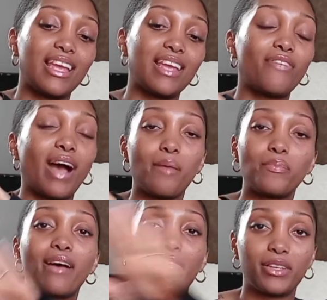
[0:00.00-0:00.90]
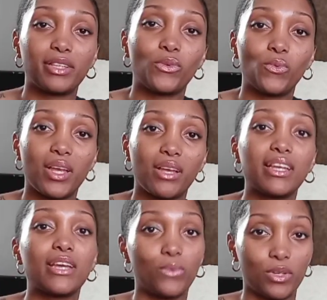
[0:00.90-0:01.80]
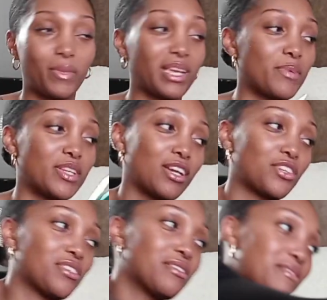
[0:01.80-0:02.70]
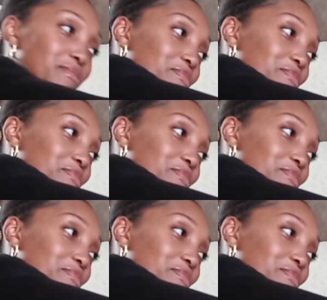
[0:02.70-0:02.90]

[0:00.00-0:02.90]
if I'm not feeling well, it will make me nauseous.